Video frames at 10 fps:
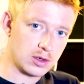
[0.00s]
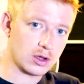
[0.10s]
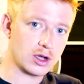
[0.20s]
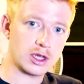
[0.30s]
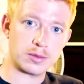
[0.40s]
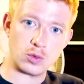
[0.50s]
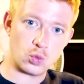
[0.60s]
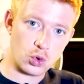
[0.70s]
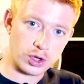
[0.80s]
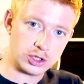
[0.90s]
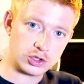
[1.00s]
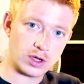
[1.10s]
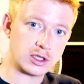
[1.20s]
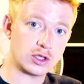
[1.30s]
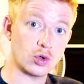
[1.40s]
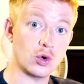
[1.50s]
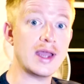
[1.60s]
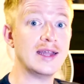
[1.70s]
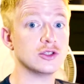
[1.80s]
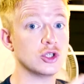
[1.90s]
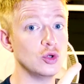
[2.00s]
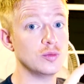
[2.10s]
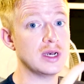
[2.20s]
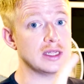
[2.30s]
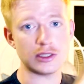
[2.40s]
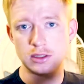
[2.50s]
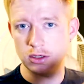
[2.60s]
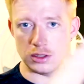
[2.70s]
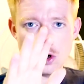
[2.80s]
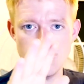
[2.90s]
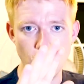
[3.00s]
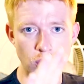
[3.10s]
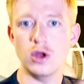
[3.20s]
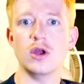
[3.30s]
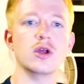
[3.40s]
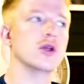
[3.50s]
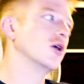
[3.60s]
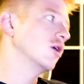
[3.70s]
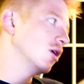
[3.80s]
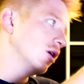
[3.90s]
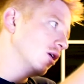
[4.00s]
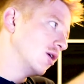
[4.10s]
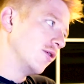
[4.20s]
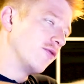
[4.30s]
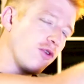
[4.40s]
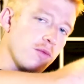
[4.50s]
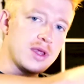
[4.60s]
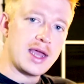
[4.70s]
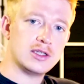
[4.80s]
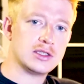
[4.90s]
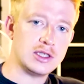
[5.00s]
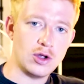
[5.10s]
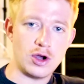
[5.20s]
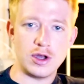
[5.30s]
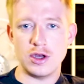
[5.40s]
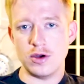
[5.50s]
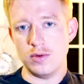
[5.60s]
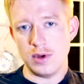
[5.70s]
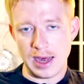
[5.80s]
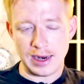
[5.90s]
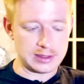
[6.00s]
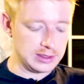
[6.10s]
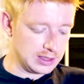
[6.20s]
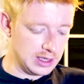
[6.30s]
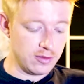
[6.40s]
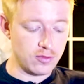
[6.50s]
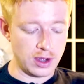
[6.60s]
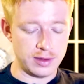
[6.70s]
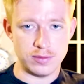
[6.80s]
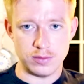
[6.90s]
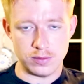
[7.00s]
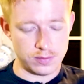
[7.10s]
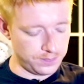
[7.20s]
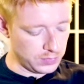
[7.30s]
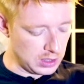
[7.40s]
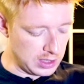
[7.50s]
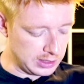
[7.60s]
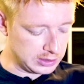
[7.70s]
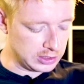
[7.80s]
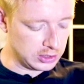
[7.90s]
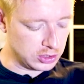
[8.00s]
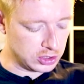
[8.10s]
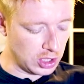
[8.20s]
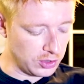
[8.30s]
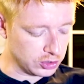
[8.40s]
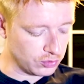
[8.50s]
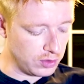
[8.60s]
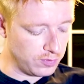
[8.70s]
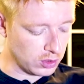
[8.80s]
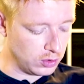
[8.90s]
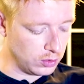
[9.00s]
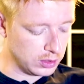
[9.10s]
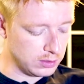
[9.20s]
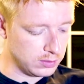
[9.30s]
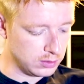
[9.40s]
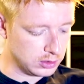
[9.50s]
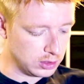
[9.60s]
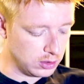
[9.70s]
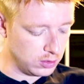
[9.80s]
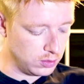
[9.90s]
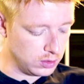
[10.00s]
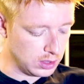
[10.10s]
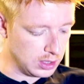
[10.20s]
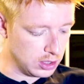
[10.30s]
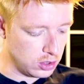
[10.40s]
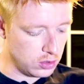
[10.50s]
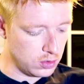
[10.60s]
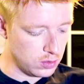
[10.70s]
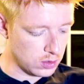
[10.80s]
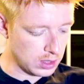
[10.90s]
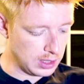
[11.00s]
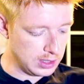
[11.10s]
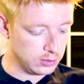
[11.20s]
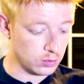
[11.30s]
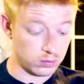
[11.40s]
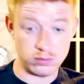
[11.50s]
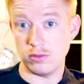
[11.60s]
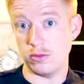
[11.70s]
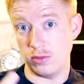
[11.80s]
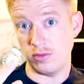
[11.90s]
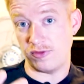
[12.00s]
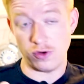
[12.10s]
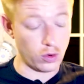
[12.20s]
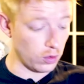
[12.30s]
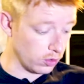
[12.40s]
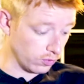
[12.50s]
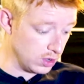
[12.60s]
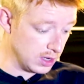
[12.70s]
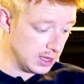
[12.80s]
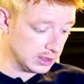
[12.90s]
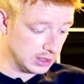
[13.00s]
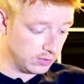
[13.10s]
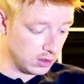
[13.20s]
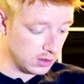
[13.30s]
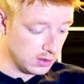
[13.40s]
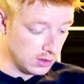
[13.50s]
your guide, I'm going to walk you straight to the door in 2 minutes, no more. From theagency.io, Alex is here. Right, let's start the screen recording so that you can follow along really easily, right?